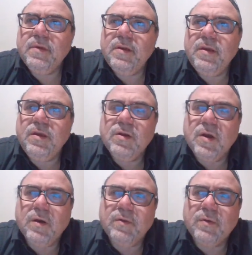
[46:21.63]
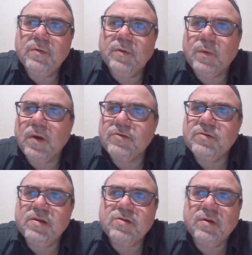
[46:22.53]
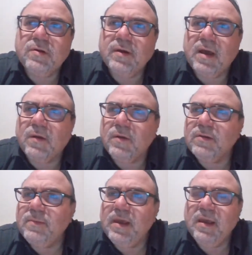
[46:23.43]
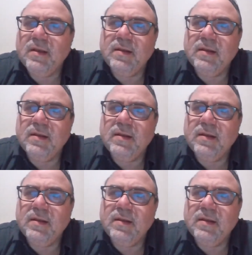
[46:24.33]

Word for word: you know, the Wall Street Journal got a hold of me,